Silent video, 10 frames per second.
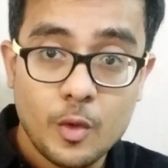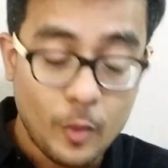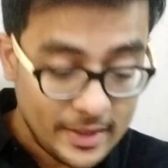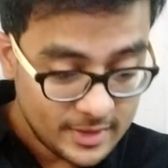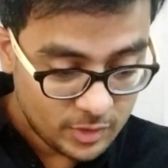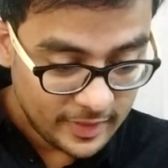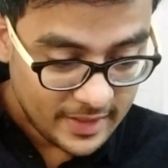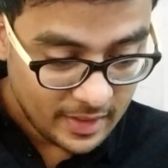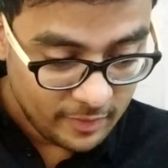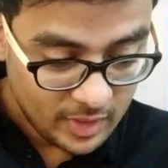Why this
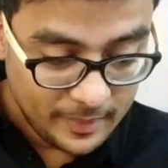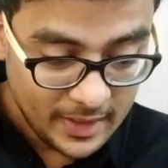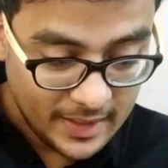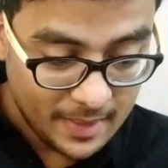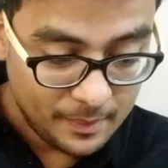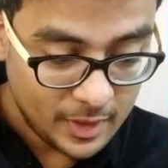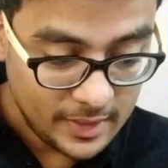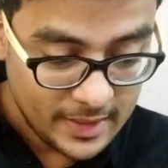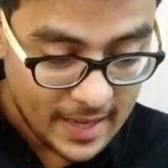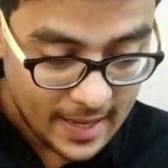victory will be
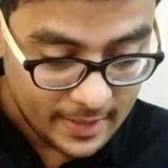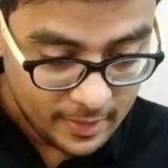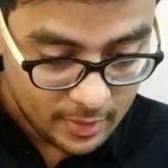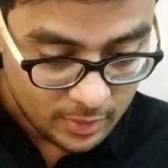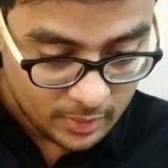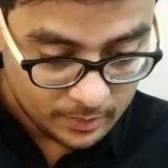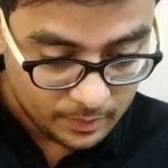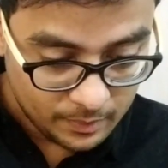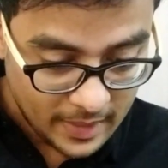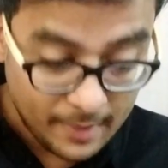temporary and
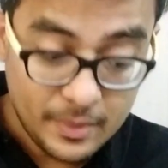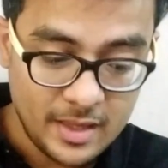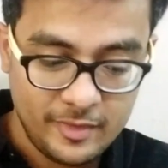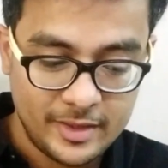empty